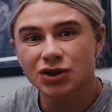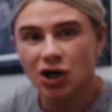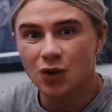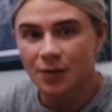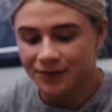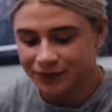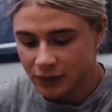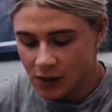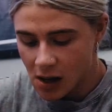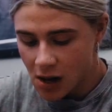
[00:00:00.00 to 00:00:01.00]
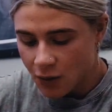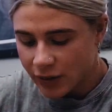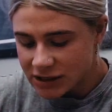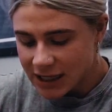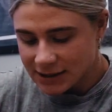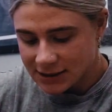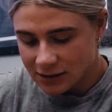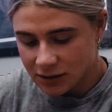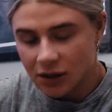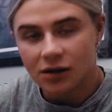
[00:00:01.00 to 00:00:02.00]
2, which is
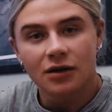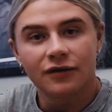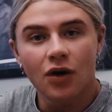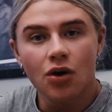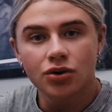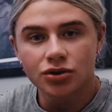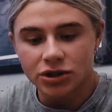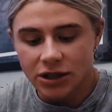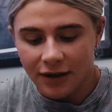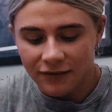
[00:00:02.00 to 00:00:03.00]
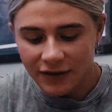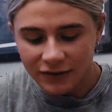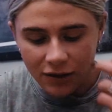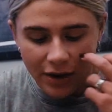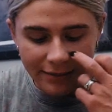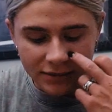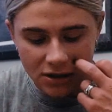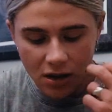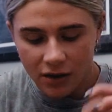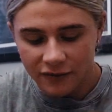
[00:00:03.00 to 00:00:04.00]
450 grams
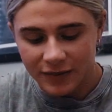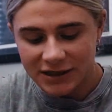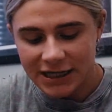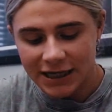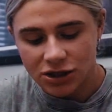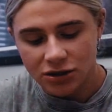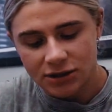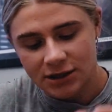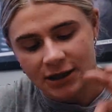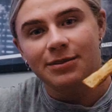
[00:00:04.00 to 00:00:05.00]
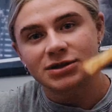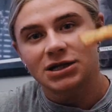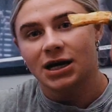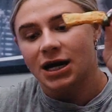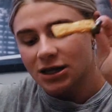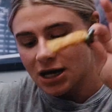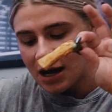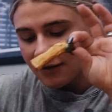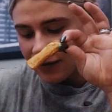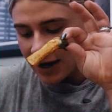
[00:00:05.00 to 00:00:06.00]
of potatoes chipped in the
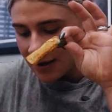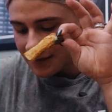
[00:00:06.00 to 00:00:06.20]
air fryer,